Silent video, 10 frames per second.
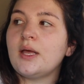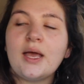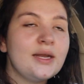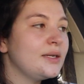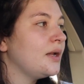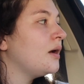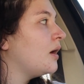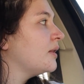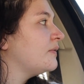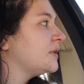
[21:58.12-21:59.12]
And not
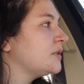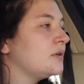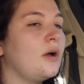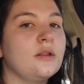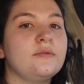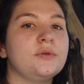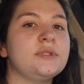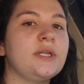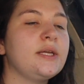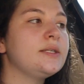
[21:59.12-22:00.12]
all of us are all of
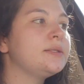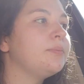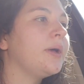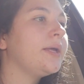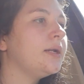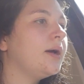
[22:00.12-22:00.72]
those things, but,